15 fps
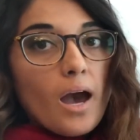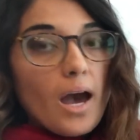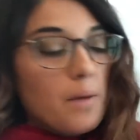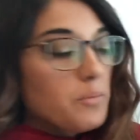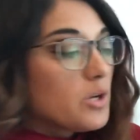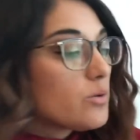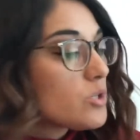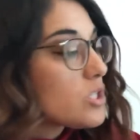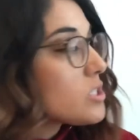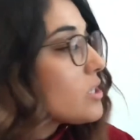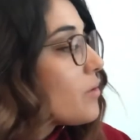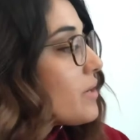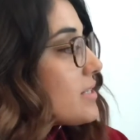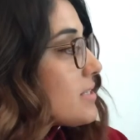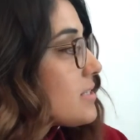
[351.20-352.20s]
You just
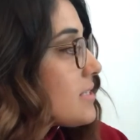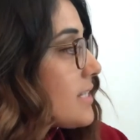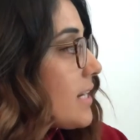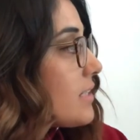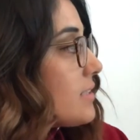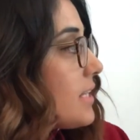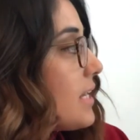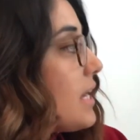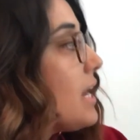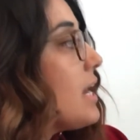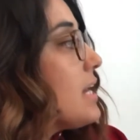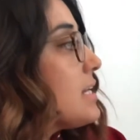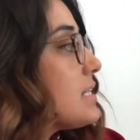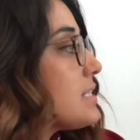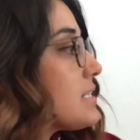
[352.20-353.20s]
don't necessarily
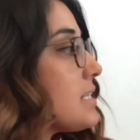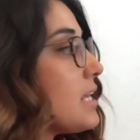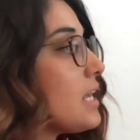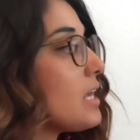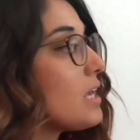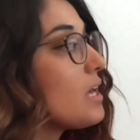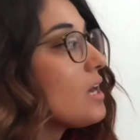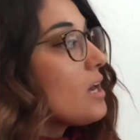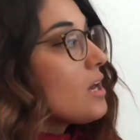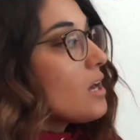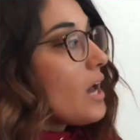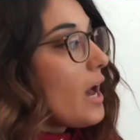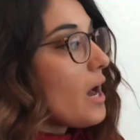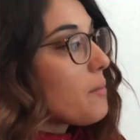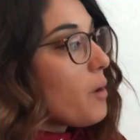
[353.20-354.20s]
see
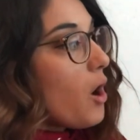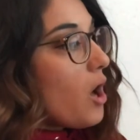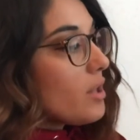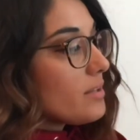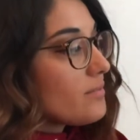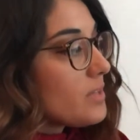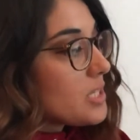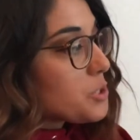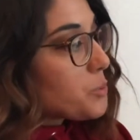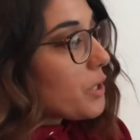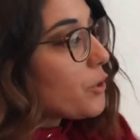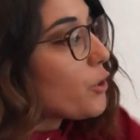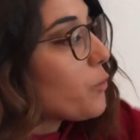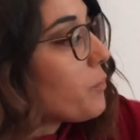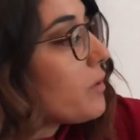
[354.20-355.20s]
all of this
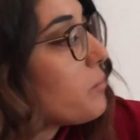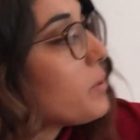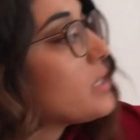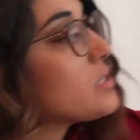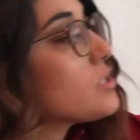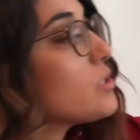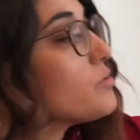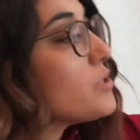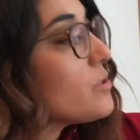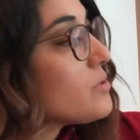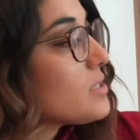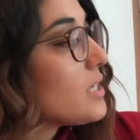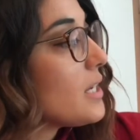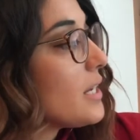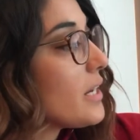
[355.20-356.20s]
regrouping piece. You do
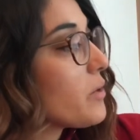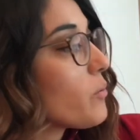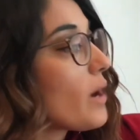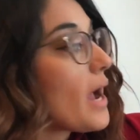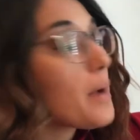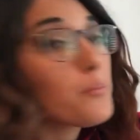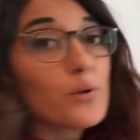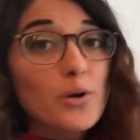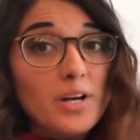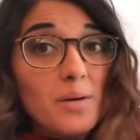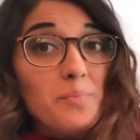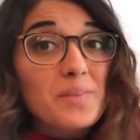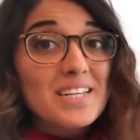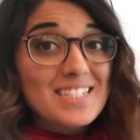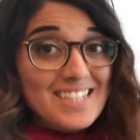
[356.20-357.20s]
see here where I broke
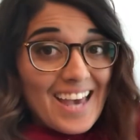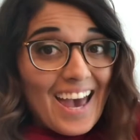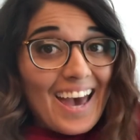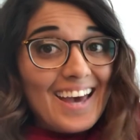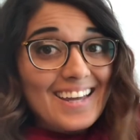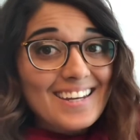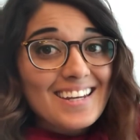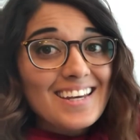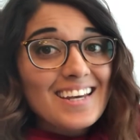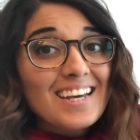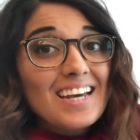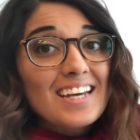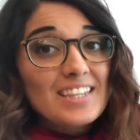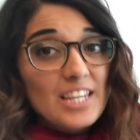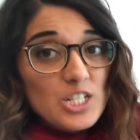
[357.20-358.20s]
up the
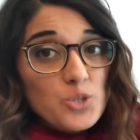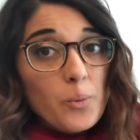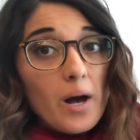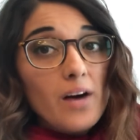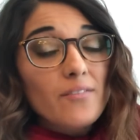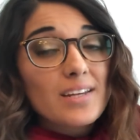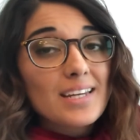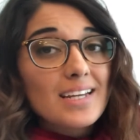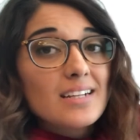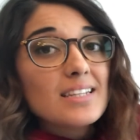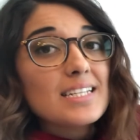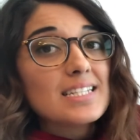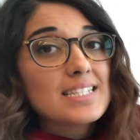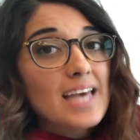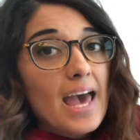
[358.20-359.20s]
12 into
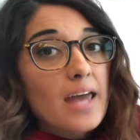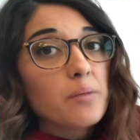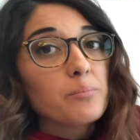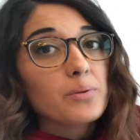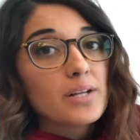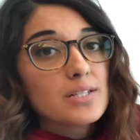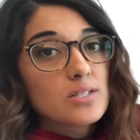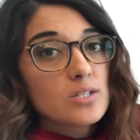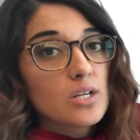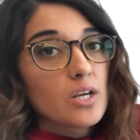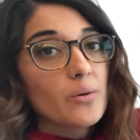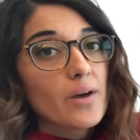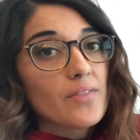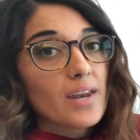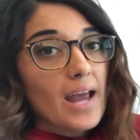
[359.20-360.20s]
equaling 10 plus
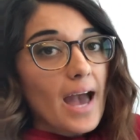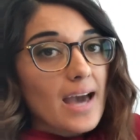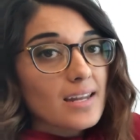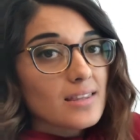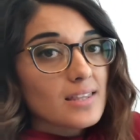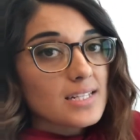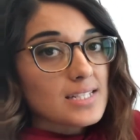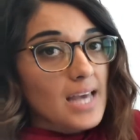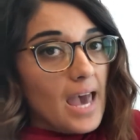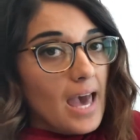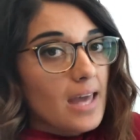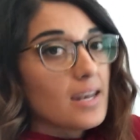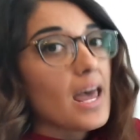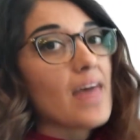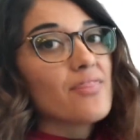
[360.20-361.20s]
2, and then I added the
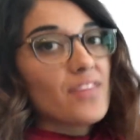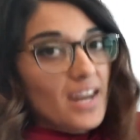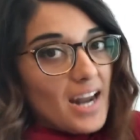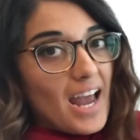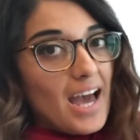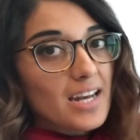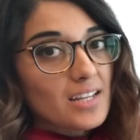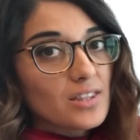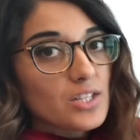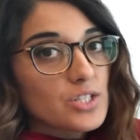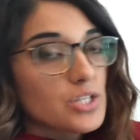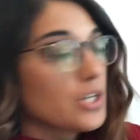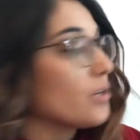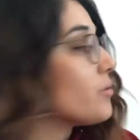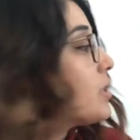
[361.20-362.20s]
10, and then I added the
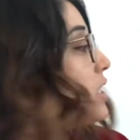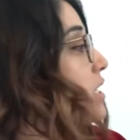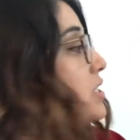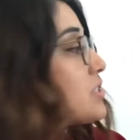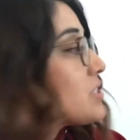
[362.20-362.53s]
2. So